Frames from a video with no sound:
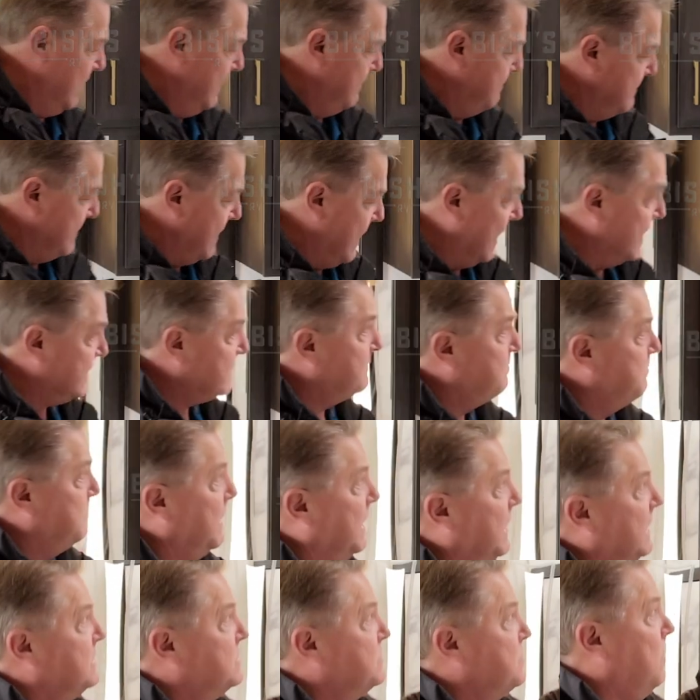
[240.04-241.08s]
nice
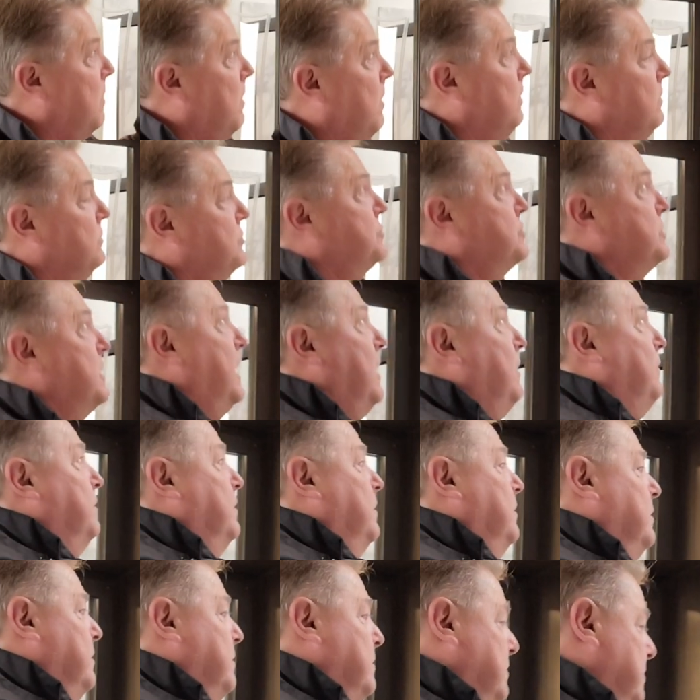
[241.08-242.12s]
big tall
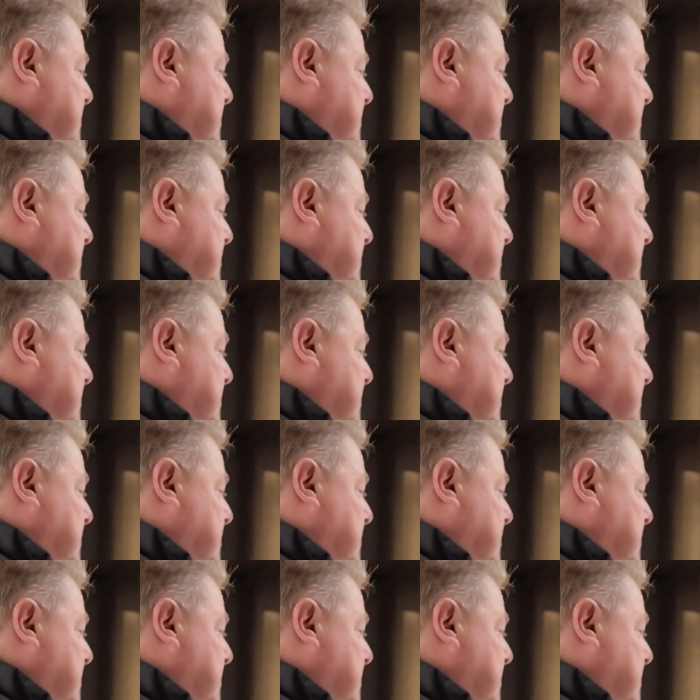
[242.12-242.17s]
shower